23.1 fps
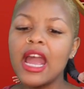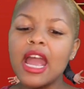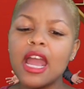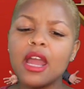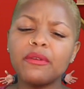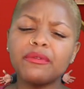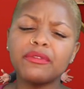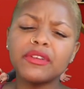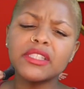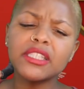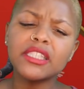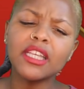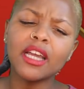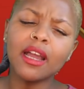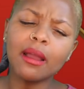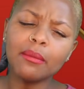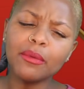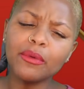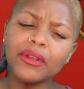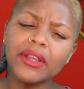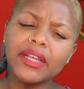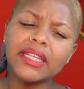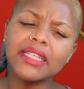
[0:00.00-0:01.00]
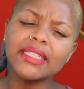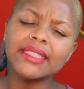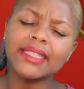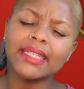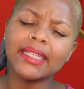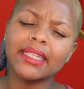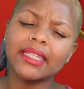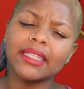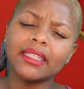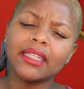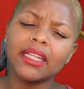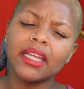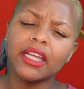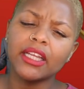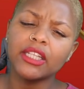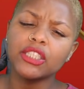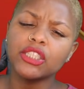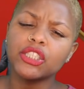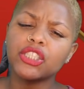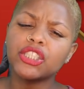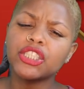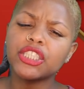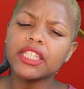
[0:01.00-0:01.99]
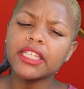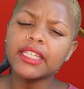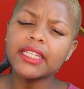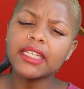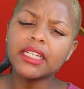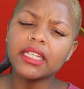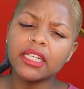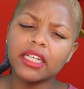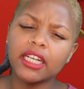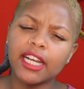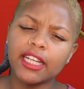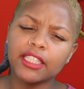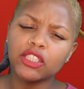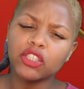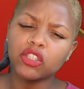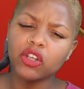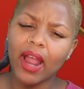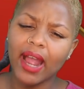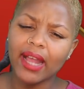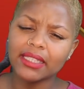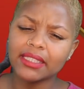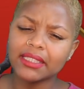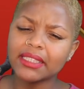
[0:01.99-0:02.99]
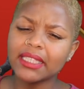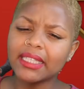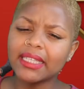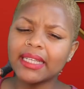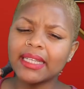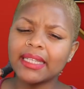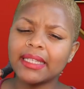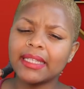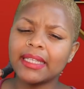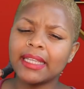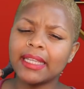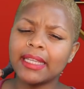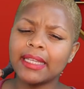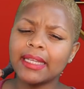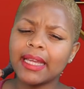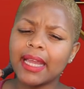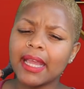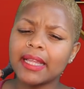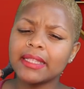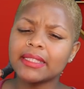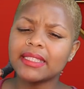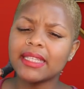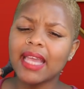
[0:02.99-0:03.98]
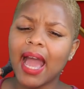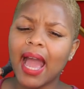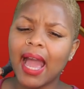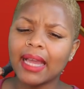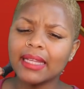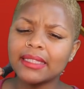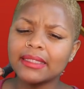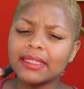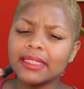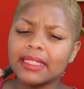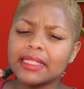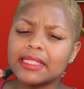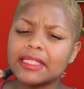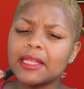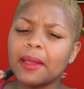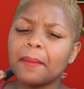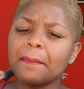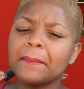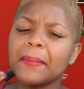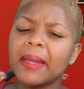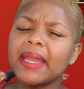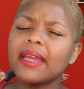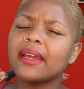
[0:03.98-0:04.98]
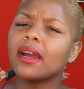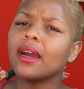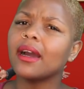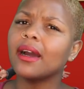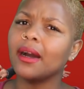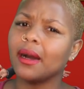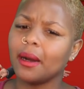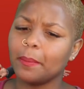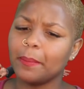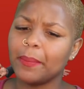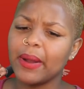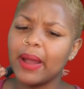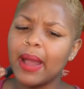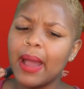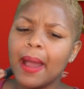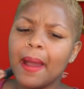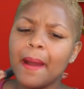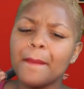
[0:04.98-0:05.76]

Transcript: And for some reason, Chica tries to get Nina and Tandy to make up.